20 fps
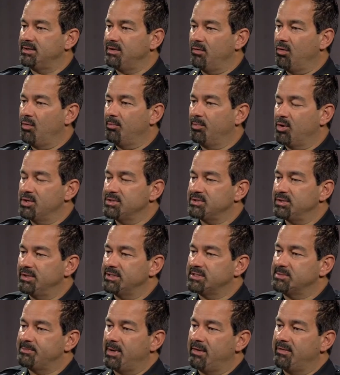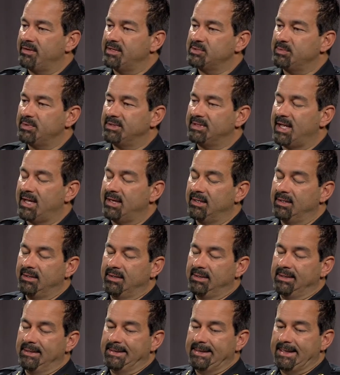your own personal experience with that.
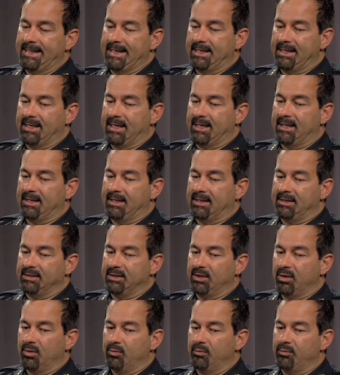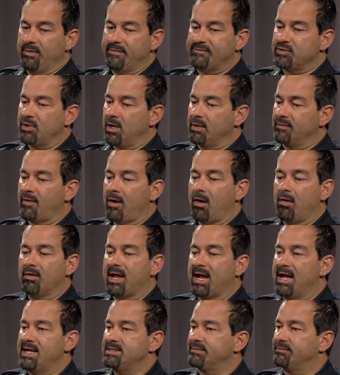And, you know, we've solved all
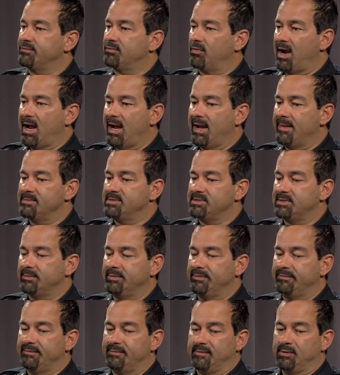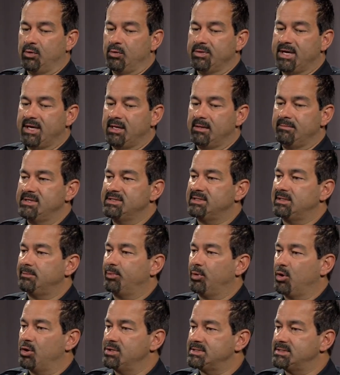kinds of crimes, and we've located missing
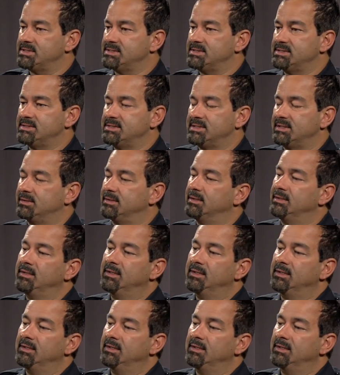persons, and,